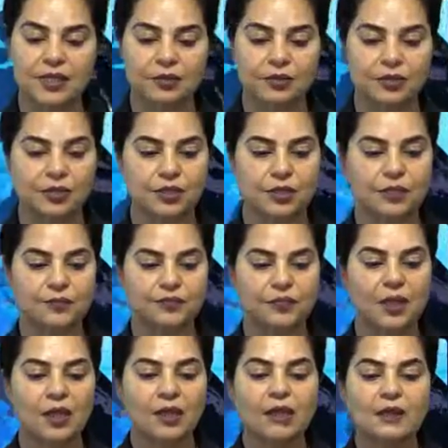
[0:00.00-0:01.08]
goods.
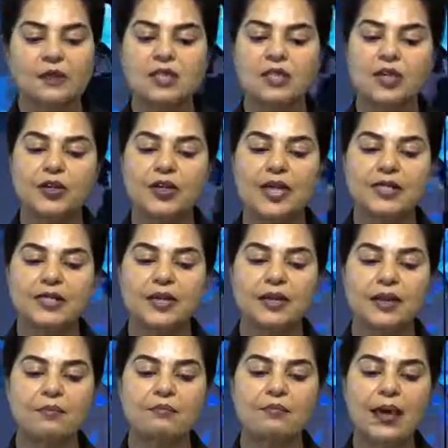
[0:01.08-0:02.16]
This creates an
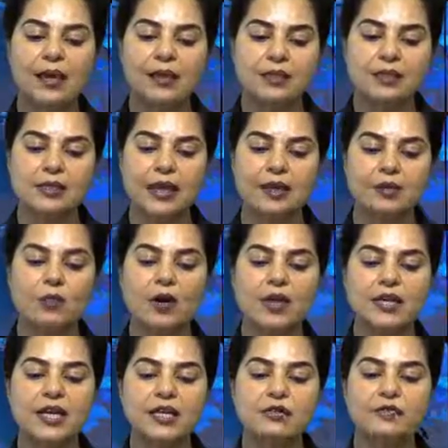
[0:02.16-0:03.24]
imbalance, and what
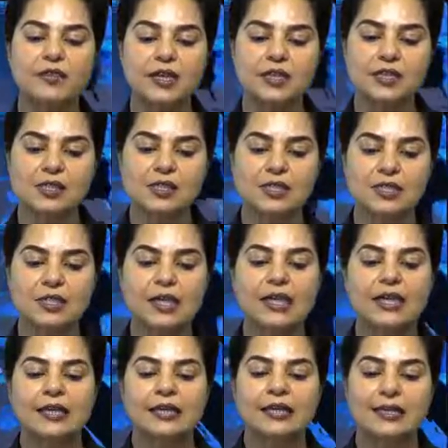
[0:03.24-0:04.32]
has worsened
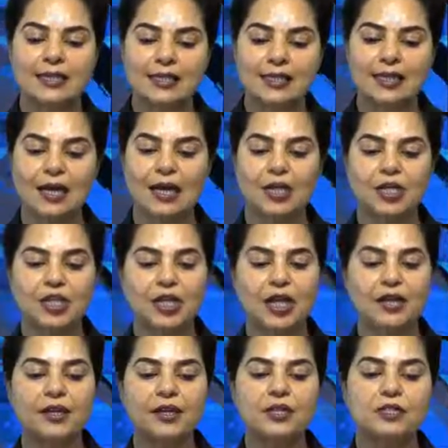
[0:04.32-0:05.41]
this are
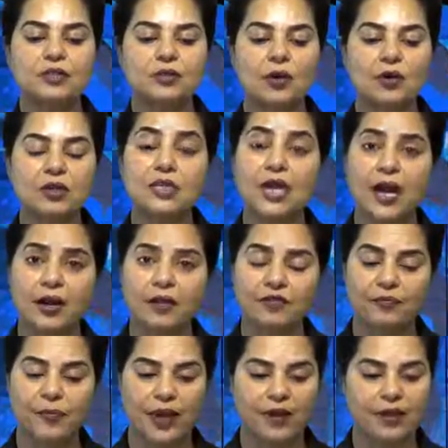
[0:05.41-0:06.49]
Chinese
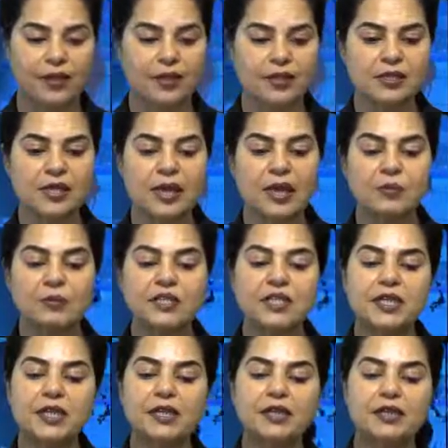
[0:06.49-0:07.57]
non-tariff barriers,
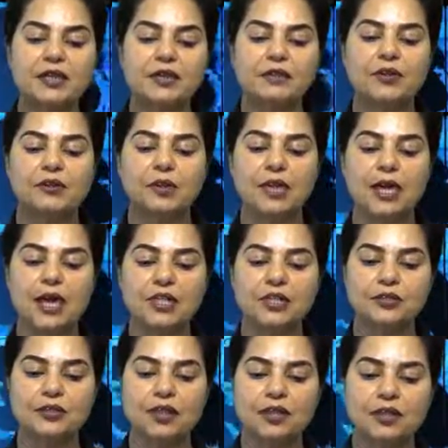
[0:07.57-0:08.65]
particularly with regard
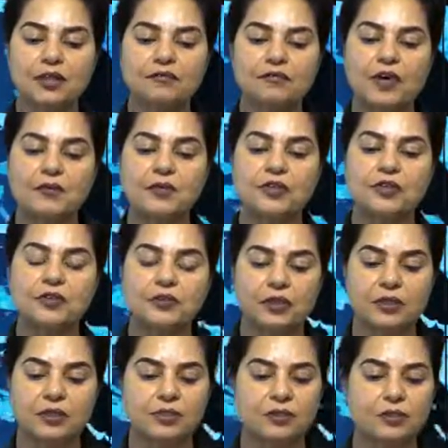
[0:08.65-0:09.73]
to Indian
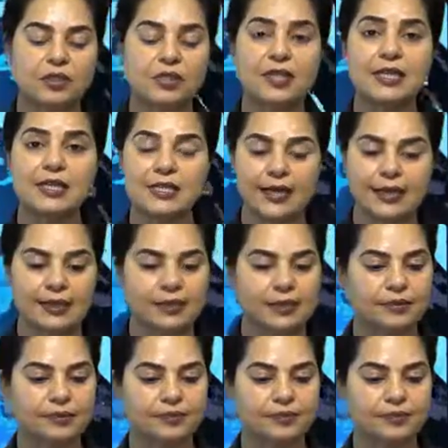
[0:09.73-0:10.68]
pharmaceutical goods, he said.